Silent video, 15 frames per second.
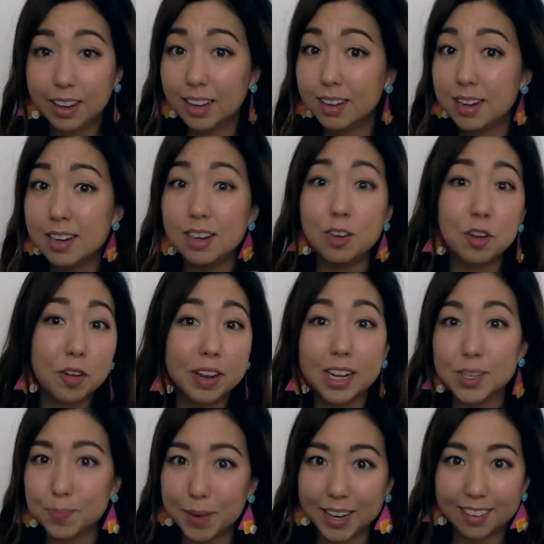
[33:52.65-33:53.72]
Did he not
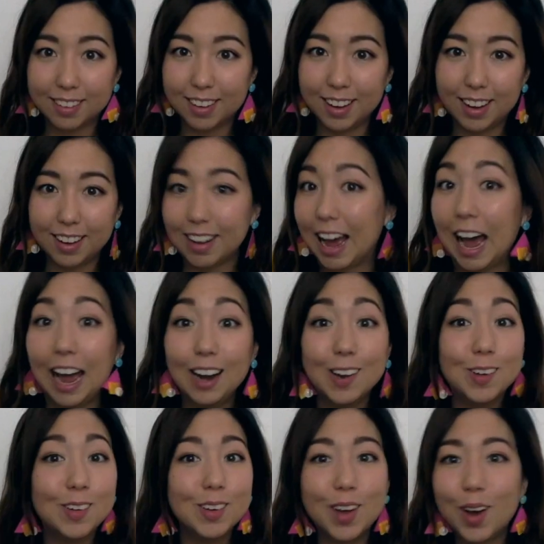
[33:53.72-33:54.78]
expect that? I
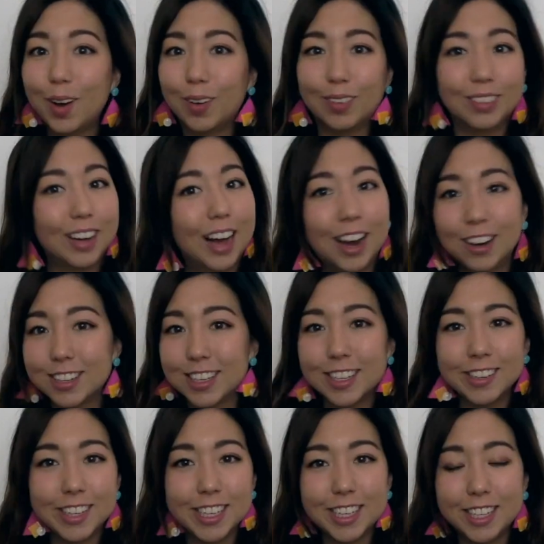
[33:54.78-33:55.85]
don't know. I
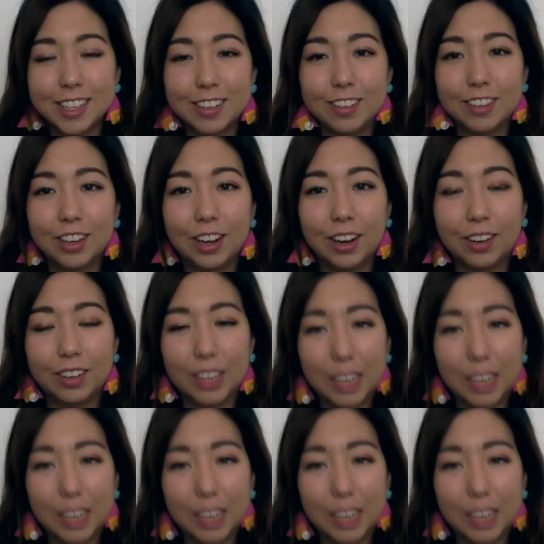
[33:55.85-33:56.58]
seriously don't know.